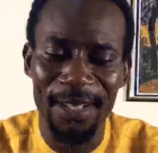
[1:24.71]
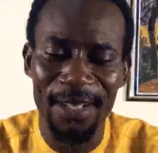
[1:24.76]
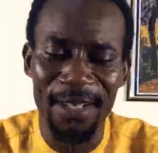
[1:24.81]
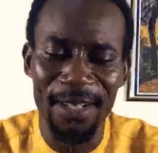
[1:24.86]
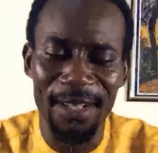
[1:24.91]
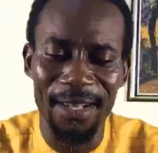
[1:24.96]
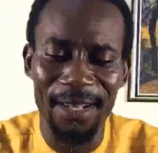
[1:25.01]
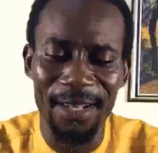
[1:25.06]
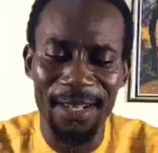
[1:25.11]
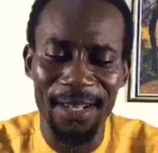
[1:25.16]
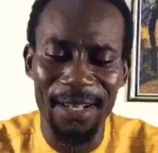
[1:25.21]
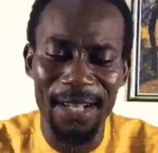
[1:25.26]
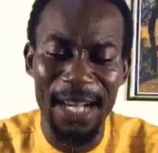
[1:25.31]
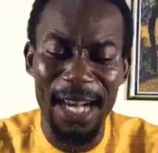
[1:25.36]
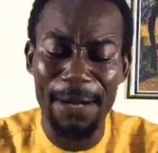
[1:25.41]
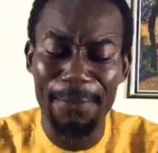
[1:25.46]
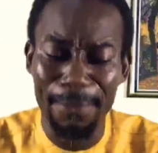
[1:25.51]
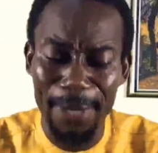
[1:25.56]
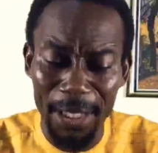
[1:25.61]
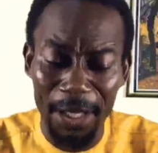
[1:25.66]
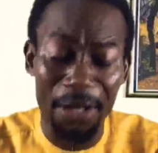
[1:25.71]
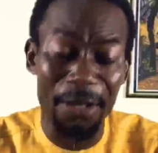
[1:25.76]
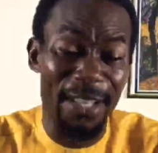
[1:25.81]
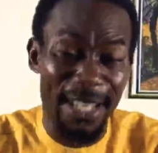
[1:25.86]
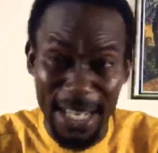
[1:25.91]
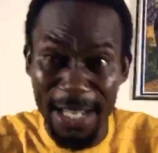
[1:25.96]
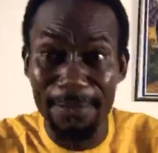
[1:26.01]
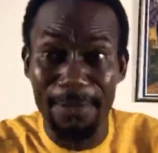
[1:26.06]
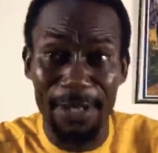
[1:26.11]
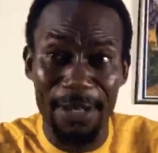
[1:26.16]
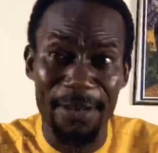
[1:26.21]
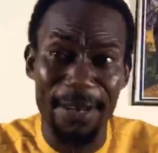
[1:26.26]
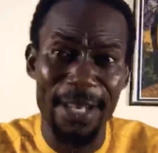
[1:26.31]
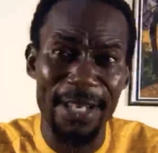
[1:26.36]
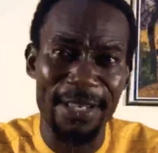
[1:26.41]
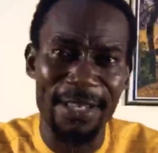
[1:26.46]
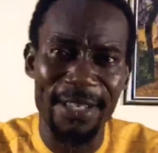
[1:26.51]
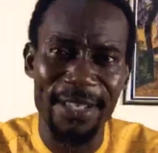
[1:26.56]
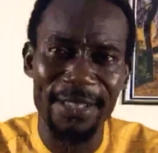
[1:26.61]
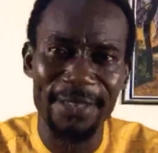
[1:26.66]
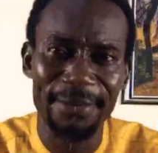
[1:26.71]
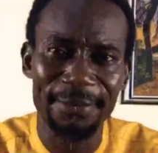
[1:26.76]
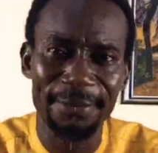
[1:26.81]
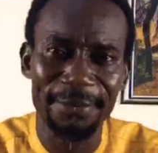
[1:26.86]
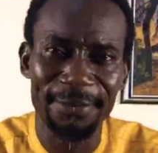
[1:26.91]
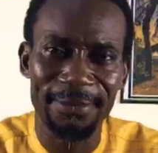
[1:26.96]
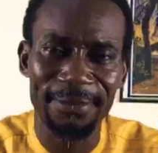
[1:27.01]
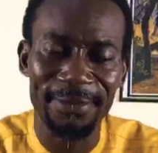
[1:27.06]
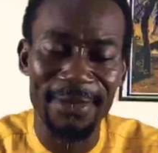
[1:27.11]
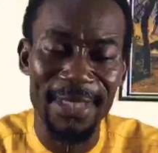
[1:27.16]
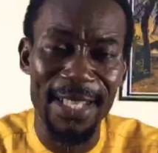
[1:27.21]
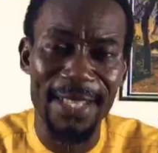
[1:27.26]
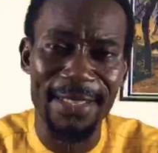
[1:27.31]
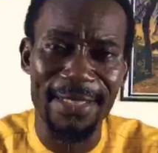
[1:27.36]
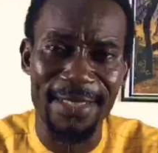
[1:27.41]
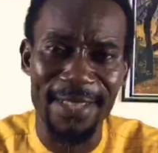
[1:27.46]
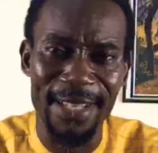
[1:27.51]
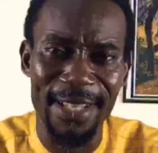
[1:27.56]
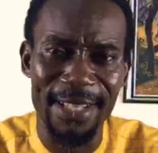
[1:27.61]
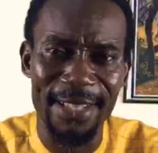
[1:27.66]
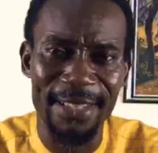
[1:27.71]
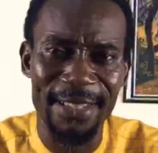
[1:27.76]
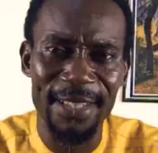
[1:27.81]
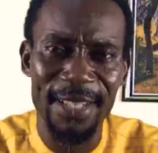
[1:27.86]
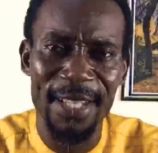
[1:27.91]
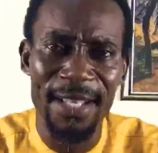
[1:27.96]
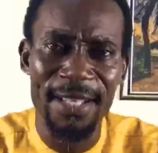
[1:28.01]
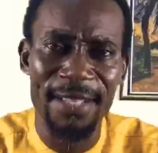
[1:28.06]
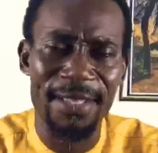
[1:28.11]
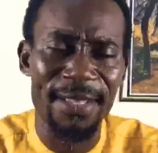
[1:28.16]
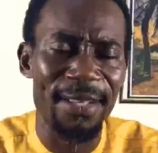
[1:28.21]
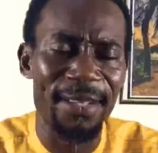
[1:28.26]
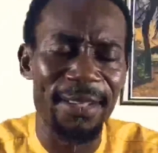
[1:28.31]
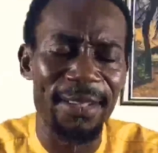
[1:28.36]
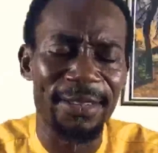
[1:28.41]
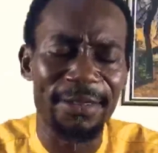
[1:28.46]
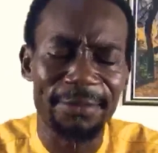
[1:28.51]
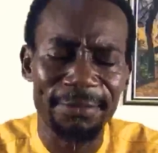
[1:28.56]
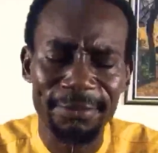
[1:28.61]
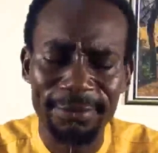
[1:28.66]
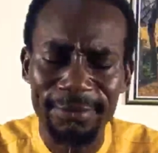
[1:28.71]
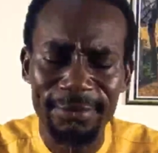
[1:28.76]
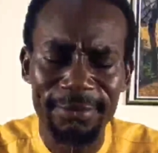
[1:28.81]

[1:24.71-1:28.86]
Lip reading: I'll make your name great, he said. So